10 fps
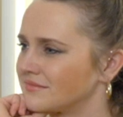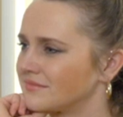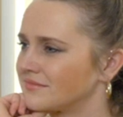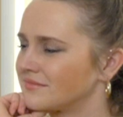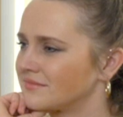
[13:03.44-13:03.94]

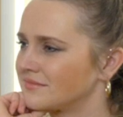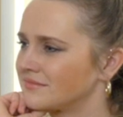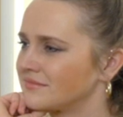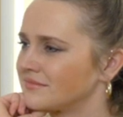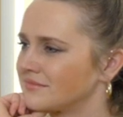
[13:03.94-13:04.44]

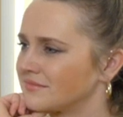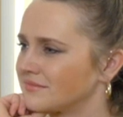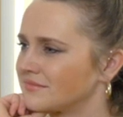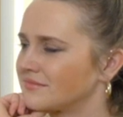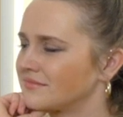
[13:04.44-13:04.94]

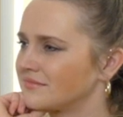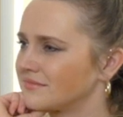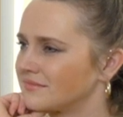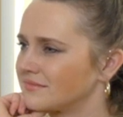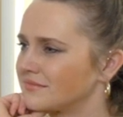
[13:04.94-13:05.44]

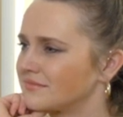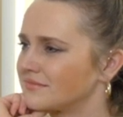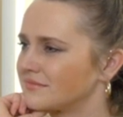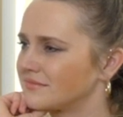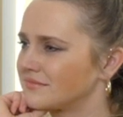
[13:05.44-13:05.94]

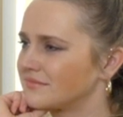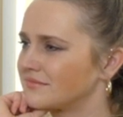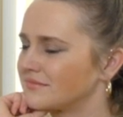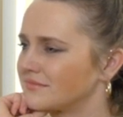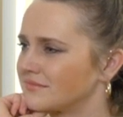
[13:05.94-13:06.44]

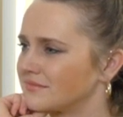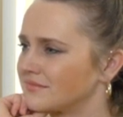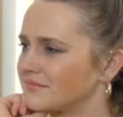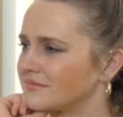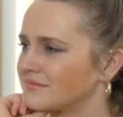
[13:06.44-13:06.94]

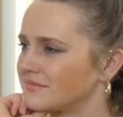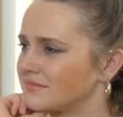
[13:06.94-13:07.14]
No words are spoken by the person on screen.